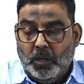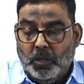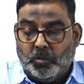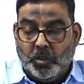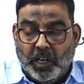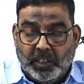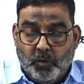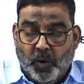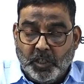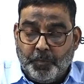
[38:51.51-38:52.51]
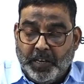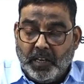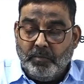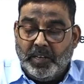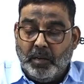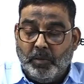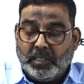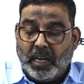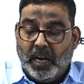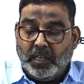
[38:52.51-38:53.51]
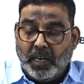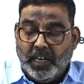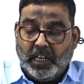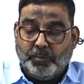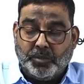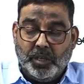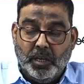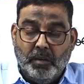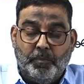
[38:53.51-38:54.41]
So in other words, pattern variables are alternatives